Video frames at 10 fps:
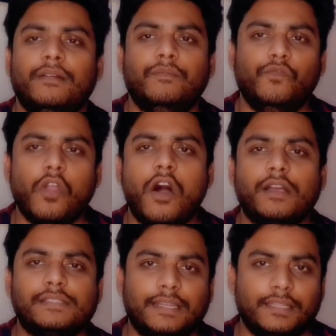
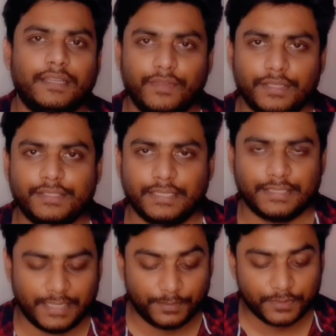blogs and other
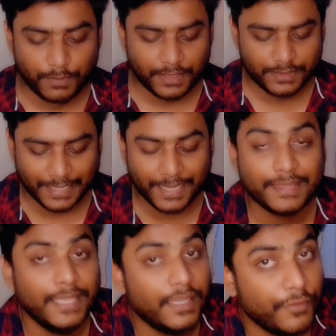setups. But
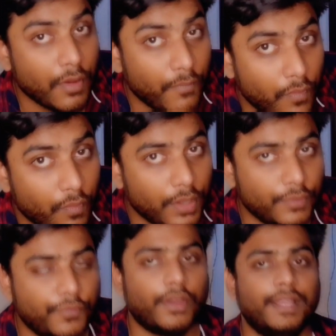second thing, if you
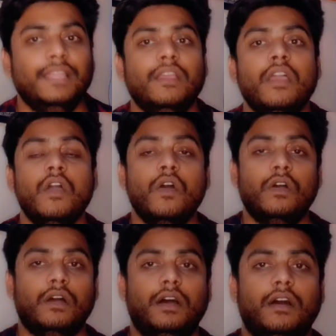are really
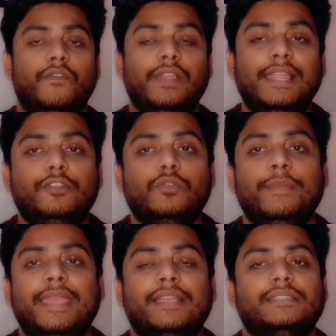willing to
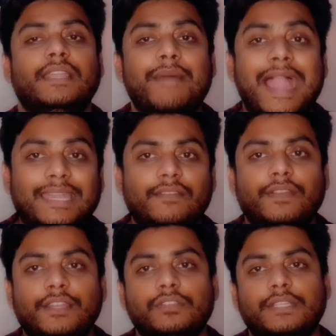make cinematic
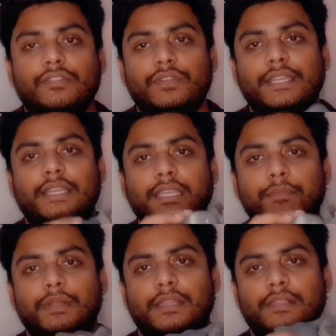videos, then you need a
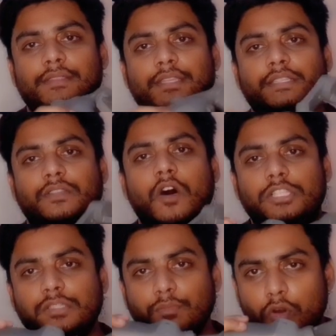gimbal. This is
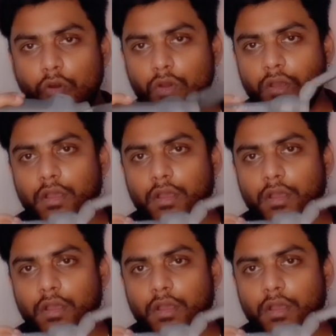Osmo